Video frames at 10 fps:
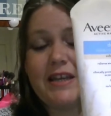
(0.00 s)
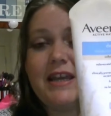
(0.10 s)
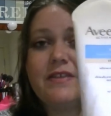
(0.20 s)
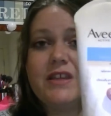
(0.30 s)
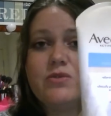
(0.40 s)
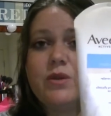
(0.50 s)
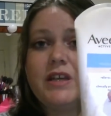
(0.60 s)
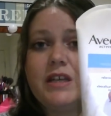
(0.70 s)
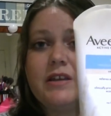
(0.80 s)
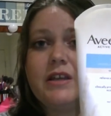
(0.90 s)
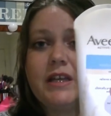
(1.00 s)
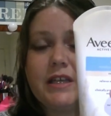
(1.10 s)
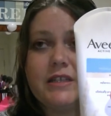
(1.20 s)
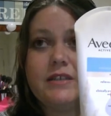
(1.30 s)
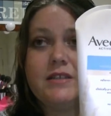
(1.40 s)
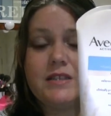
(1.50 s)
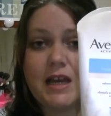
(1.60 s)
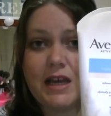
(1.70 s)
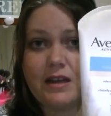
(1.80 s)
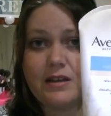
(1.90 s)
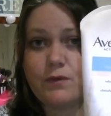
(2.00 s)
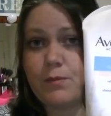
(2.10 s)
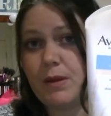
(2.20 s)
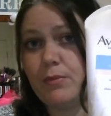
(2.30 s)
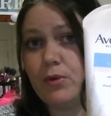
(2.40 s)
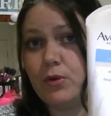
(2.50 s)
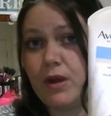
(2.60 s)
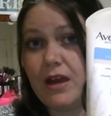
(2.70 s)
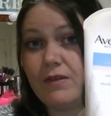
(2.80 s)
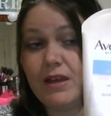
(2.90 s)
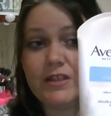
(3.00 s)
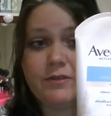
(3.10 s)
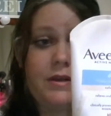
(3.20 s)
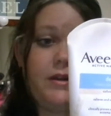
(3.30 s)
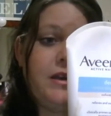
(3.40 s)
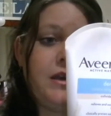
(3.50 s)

Now, this one here is targeted for people who have eczema.